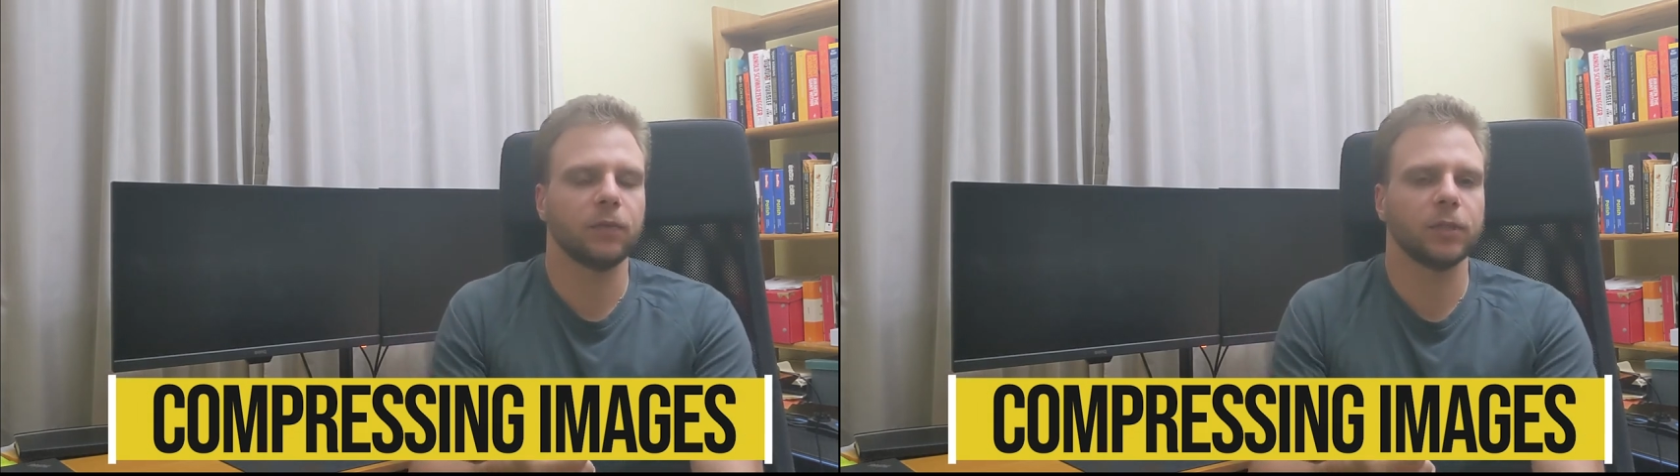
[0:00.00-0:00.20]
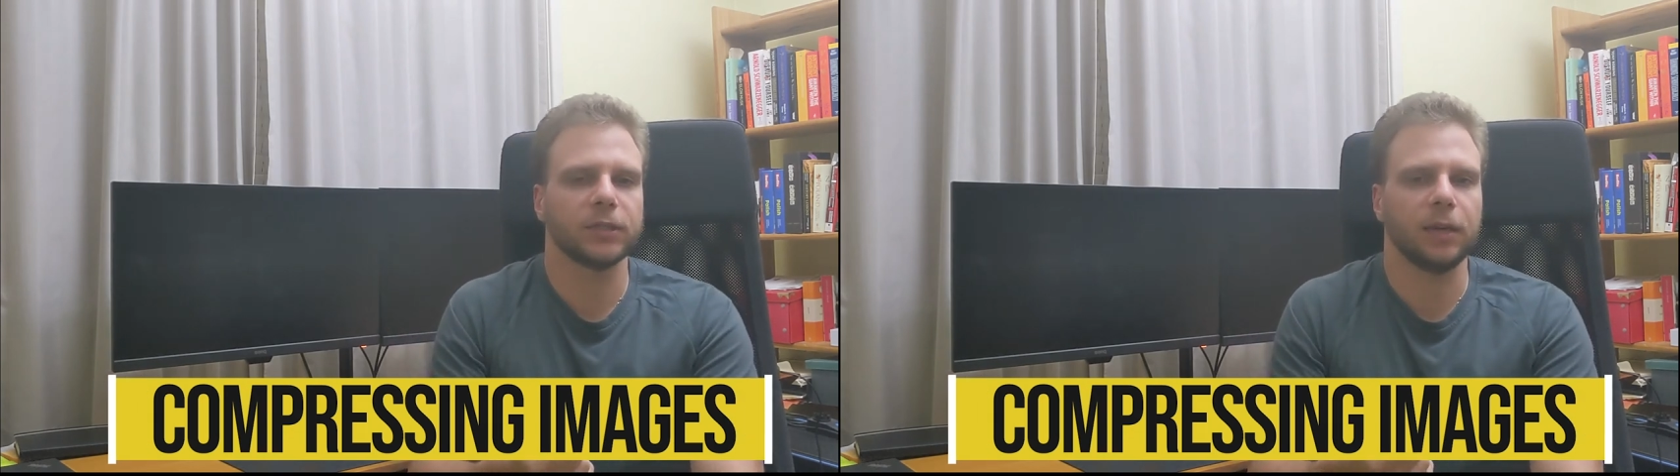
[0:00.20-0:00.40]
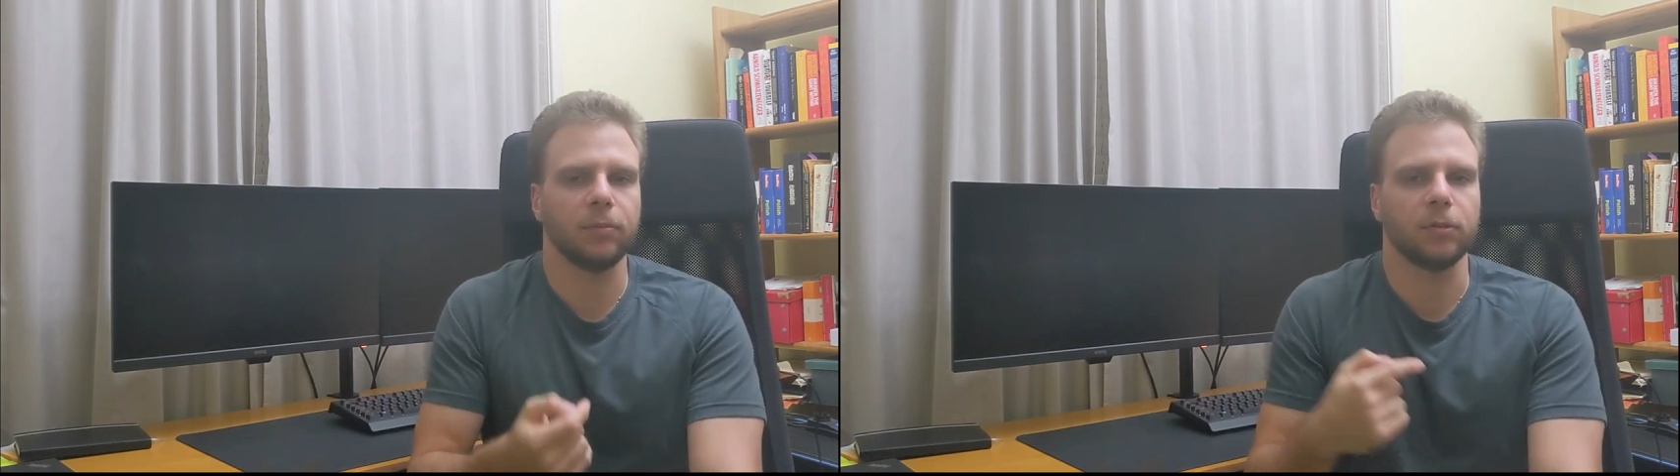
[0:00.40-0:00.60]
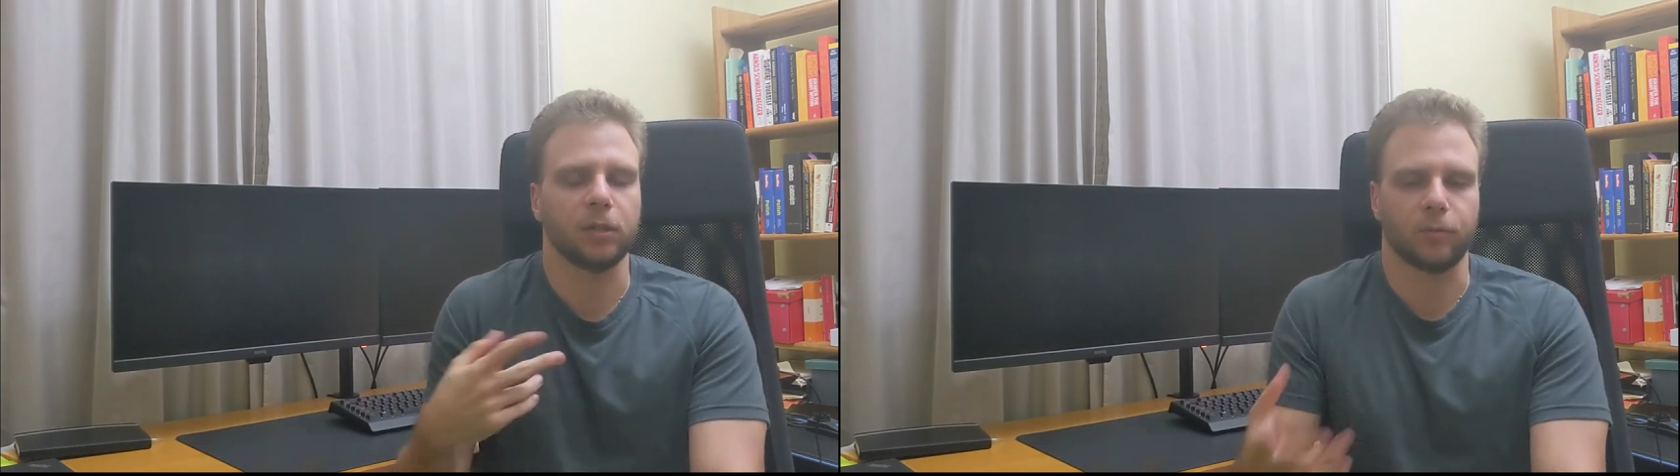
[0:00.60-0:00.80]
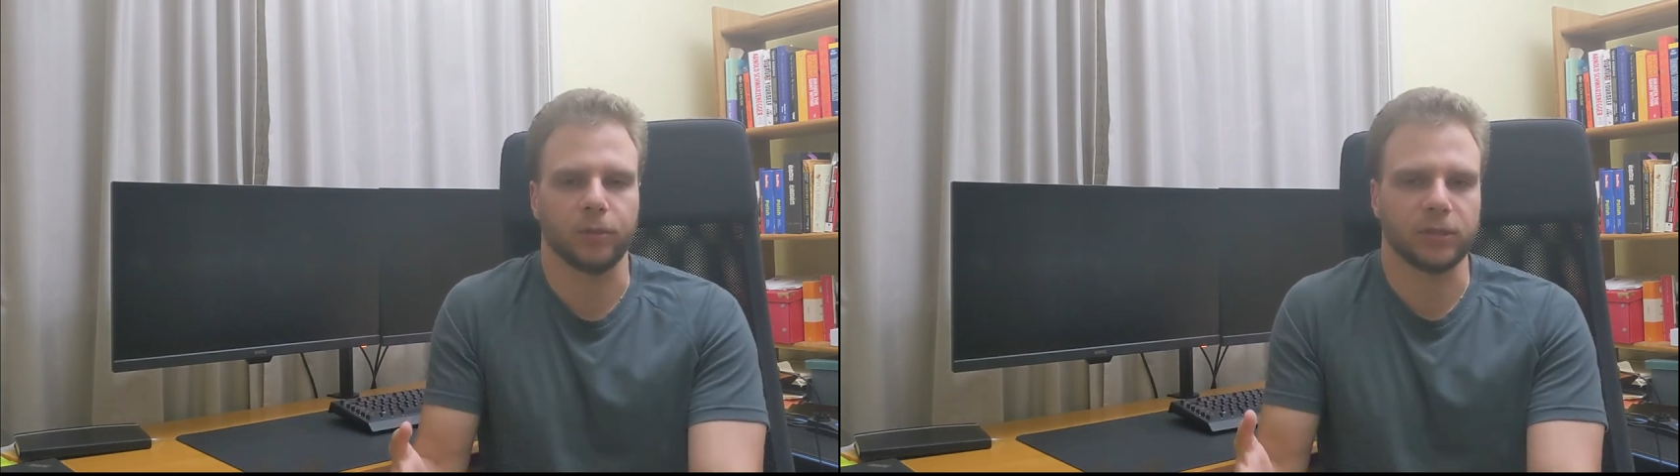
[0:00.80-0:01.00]
for example, to
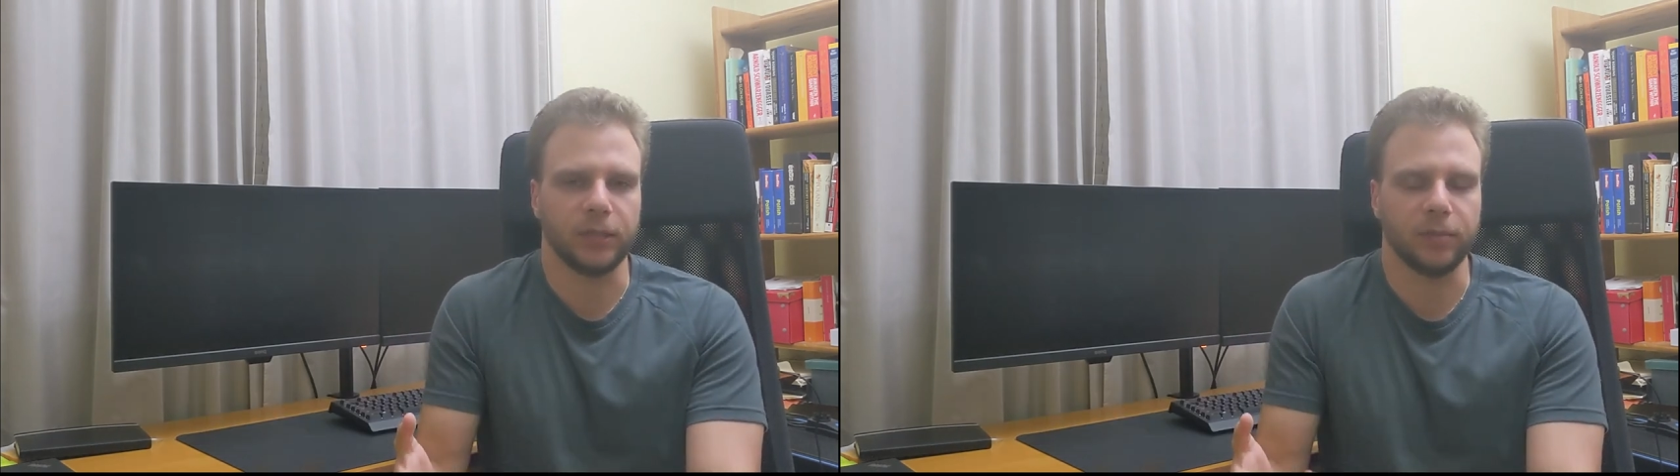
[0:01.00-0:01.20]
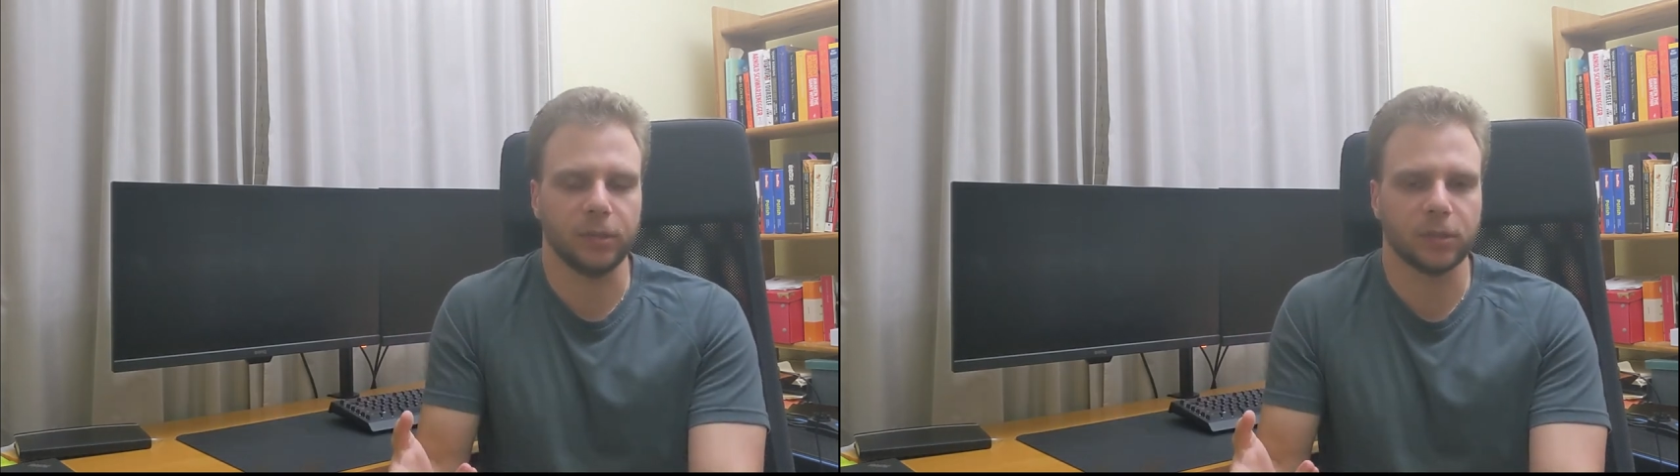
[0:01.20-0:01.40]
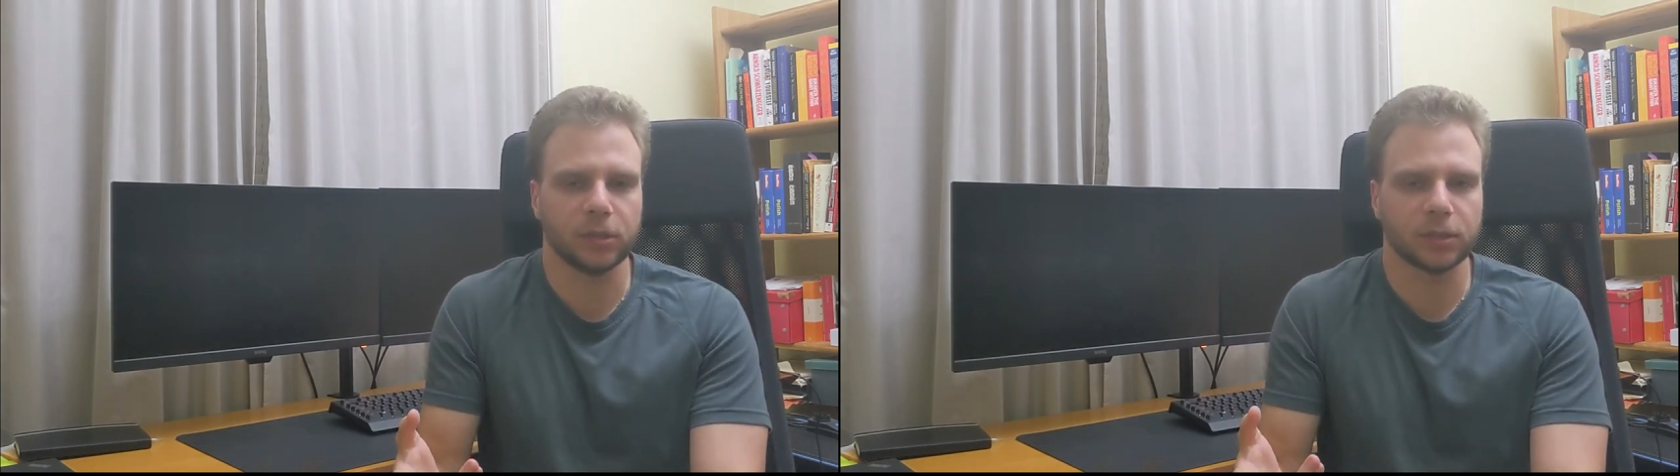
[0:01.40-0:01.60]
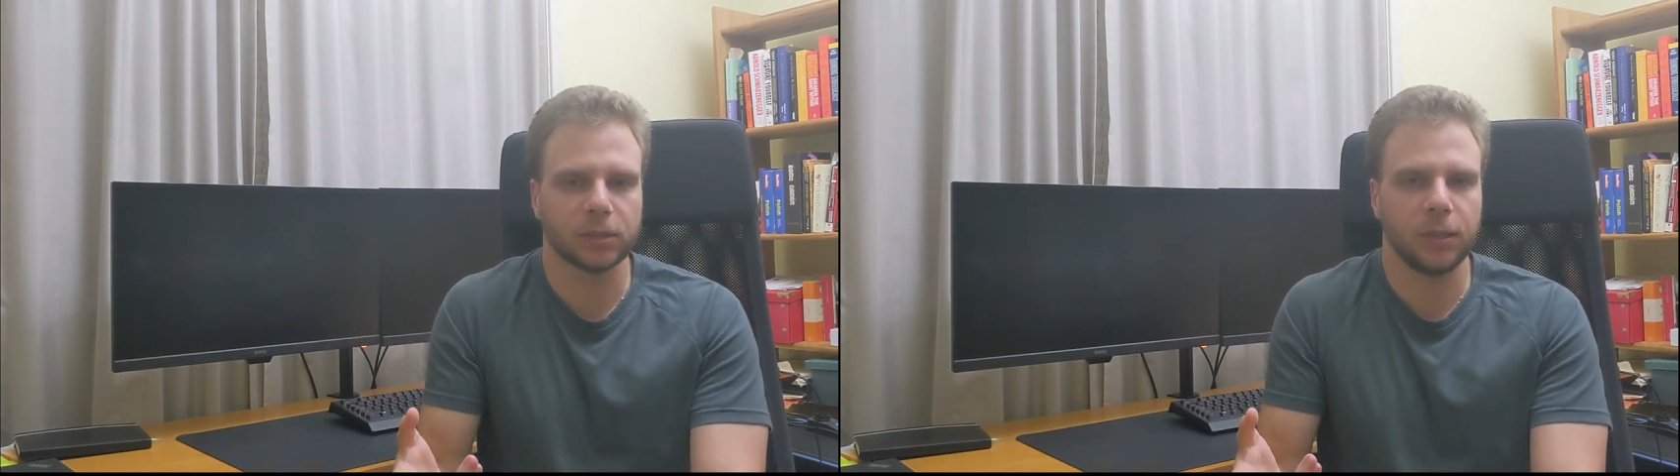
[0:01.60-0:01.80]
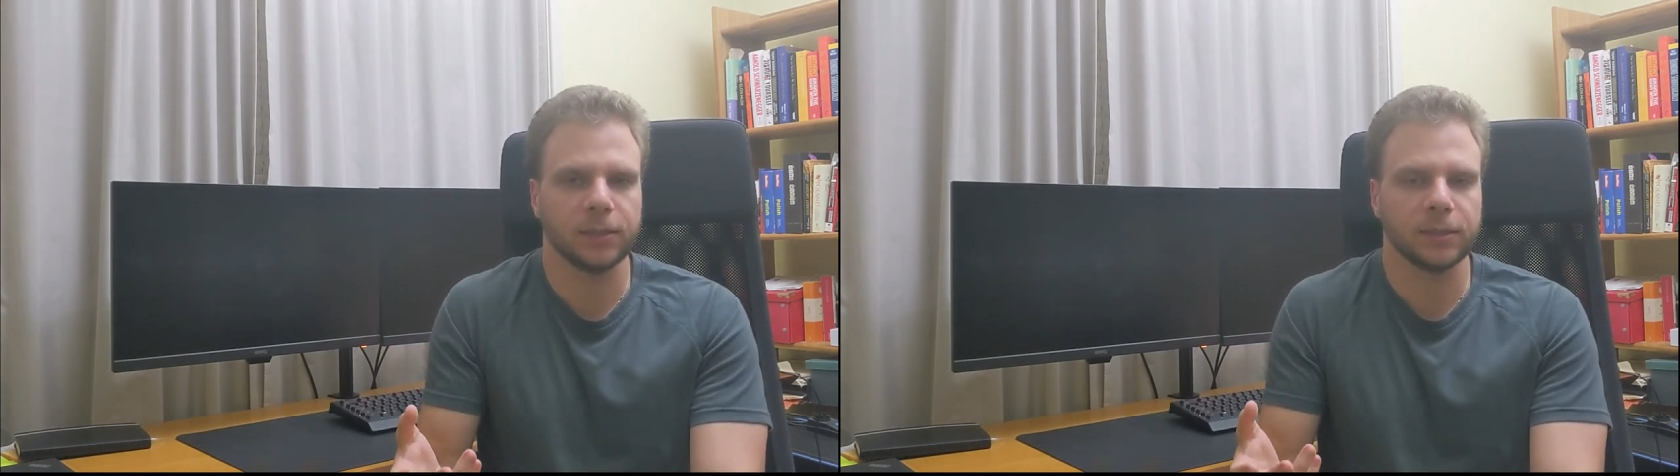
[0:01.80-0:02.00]
compress the images
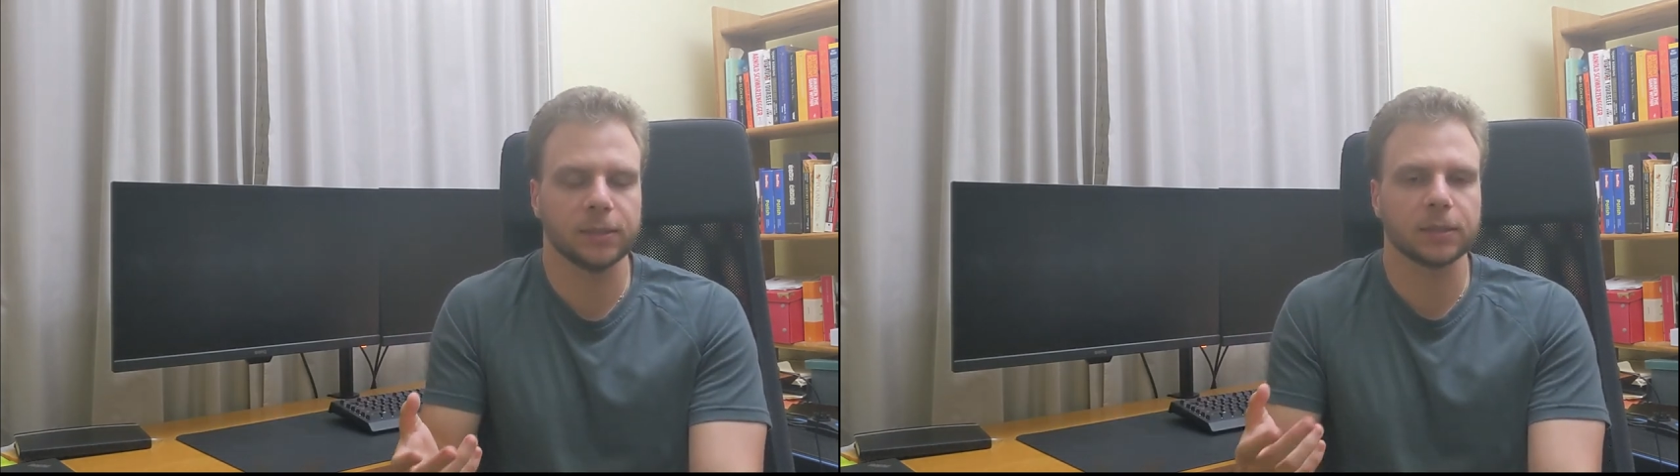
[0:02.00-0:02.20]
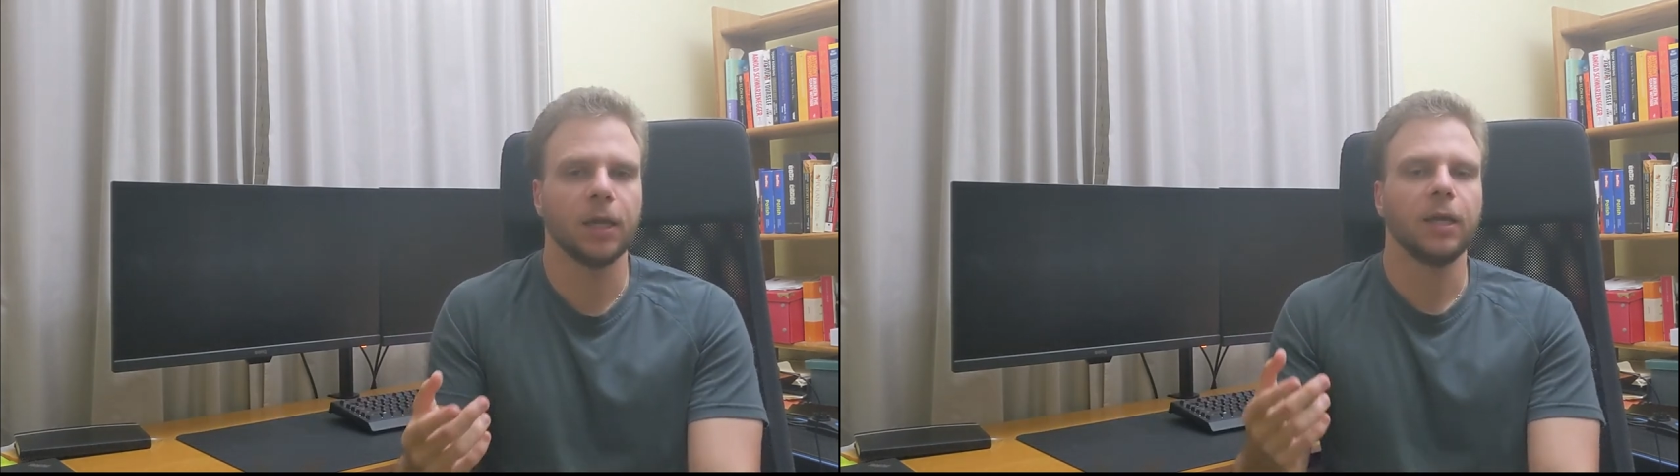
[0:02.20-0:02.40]
sizes